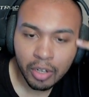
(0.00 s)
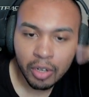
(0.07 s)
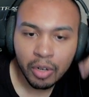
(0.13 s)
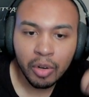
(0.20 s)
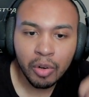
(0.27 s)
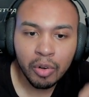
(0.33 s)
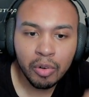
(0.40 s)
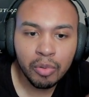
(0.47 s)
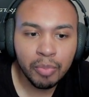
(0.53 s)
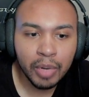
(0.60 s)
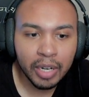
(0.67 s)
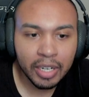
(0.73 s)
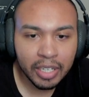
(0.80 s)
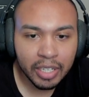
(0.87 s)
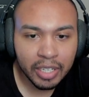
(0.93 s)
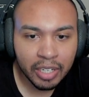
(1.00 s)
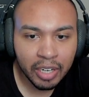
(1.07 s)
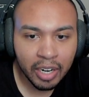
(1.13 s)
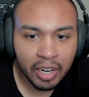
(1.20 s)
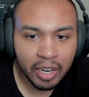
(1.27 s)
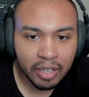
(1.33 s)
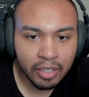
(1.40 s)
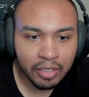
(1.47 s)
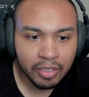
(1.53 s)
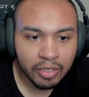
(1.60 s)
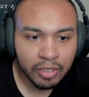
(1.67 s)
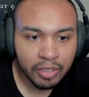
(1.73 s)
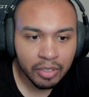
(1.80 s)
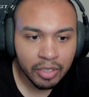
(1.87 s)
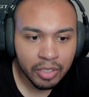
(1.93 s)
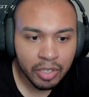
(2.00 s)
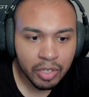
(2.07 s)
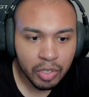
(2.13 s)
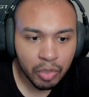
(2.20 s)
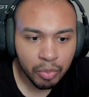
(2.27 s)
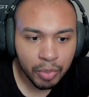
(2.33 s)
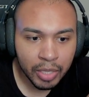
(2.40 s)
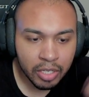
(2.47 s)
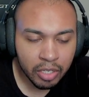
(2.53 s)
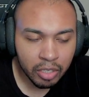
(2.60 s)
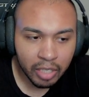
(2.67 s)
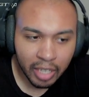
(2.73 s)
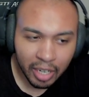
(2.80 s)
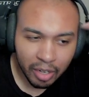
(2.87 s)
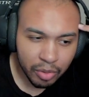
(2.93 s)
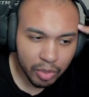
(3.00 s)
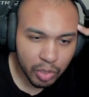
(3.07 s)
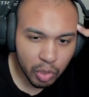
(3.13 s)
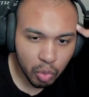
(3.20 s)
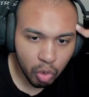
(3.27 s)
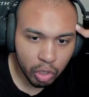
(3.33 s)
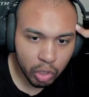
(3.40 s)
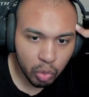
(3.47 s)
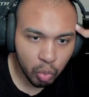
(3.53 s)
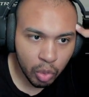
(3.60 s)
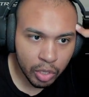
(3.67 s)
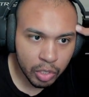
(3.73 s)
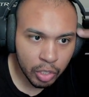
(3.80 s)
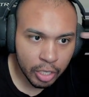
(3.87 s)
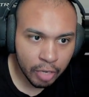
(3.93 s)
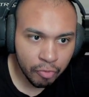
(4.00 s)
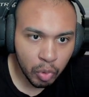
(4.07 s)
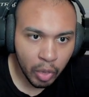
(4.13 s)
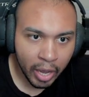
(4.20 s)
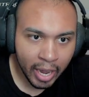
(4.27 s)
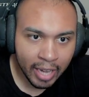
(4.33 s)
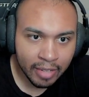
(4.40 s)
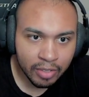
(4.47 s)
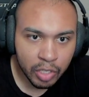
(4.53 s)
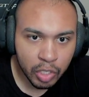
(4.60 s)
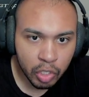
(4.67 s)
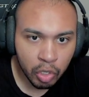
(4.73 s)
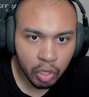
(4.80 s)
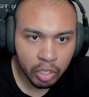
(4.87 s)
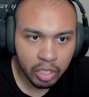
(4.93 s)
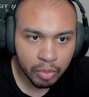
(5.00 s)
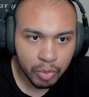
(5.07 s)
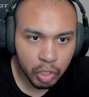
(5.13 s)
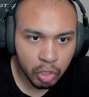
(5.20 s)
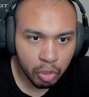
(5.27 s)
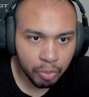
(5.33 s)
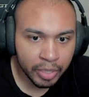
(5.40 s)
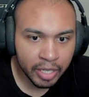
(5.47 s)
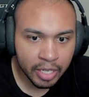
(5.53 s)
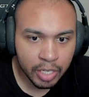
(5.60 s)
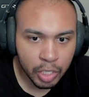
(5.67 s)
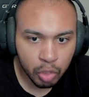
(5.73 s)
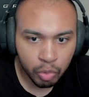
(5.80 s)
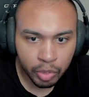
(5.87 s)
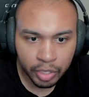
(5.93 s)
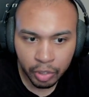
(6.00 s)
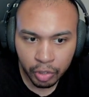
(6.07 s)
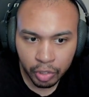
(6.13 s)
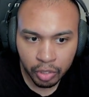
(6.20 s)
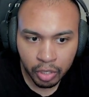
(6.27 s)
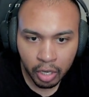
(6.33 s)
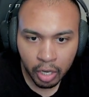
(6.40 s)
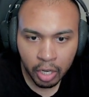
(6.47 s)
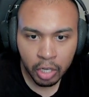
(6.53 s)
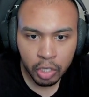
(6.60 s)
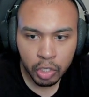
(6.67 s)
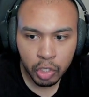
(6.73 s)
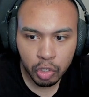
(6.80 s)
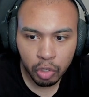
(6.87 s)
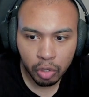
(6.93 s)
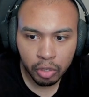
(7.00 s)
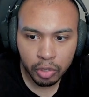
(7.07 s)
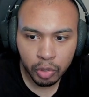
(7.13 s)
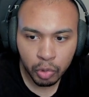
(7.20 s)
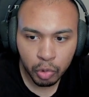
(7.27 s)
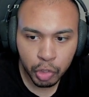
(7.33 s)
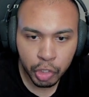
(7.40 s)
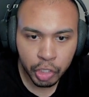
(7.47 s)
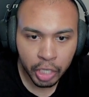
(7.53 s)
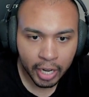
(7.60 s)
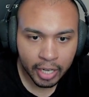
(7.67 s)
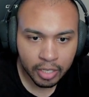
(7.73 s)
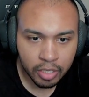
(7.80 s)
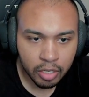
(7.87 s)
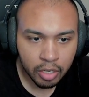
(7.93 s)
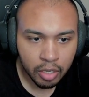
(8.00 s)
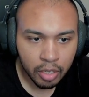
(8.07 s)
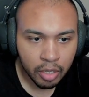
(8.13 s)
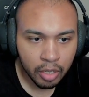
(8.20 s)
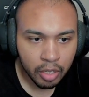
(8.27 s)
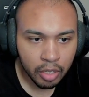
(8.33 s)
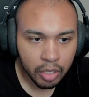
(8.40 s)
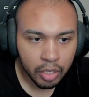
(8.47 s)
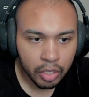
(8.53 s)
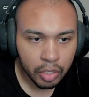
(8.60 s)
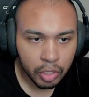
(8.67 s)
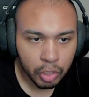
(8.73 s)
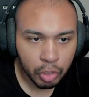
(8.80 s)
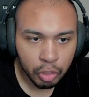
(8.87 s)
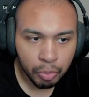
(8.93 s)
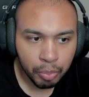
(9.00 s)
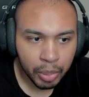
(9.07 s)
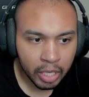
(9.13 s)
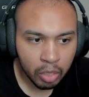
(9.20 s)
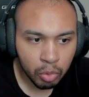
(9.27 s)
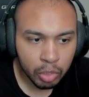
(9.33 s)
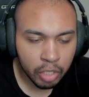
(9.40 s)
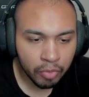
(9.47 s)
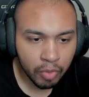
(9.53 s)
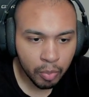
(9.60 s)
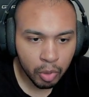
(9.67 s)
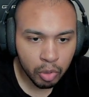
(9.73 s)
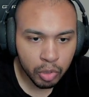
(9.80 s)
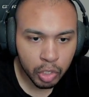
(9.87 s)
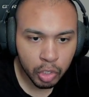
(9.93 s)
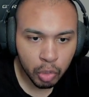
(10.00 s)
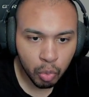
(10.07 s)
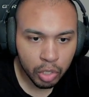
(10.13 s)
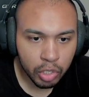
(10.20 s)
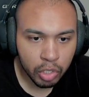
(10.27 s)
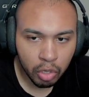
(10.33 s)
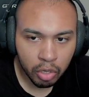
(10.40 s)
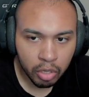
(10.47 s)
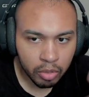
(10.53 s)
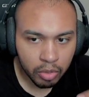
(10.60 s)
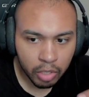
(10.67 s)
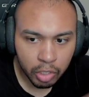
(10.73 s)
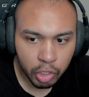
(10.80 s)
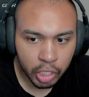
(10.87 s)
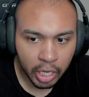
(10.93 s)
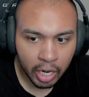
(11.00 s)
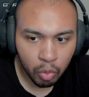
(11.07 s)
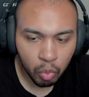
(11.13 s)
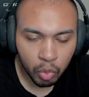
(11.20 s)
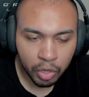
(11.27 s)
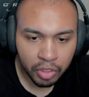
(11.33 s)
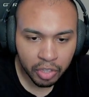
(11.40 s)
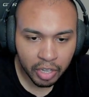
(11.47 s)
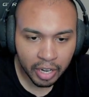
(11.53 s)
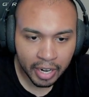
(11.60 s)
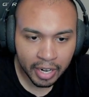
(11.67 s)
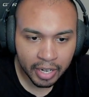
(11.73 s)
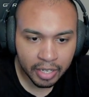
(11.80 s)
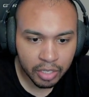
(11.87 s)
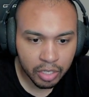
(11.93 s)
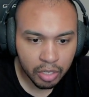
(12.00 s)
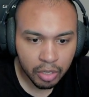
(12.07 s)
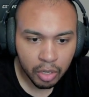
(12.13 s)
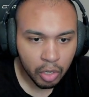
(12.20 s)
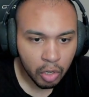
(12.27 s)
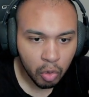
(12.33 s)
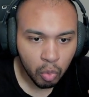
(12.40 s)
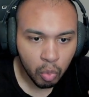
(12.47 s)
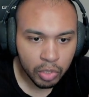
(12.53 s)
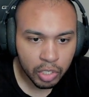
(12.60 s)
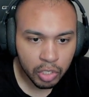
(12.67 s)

Oh my god. So basically how this worked was if you had this hooked up to your PS3, you could start a new chat. You could pick whichever person you want to start a chat with, and once it